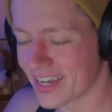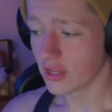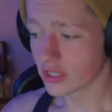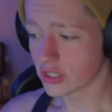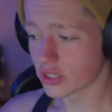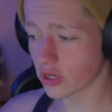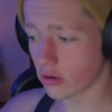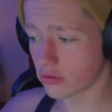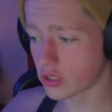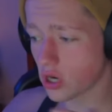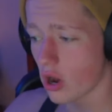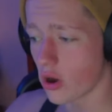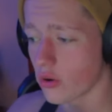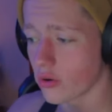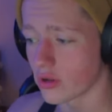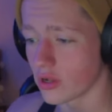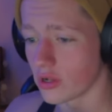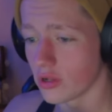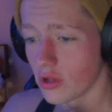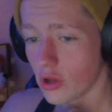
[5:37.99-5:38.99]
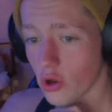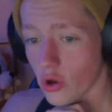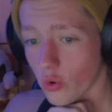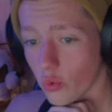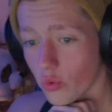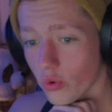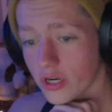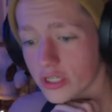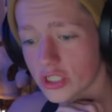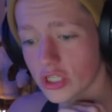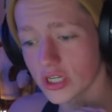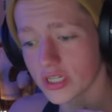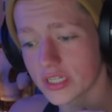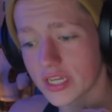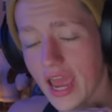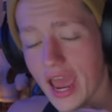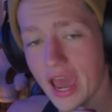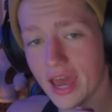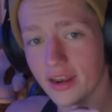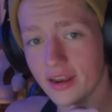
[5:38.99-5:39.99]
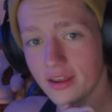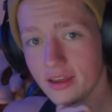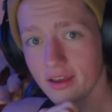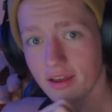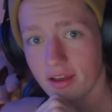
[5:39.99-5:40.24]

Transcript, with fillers: So total, we're just at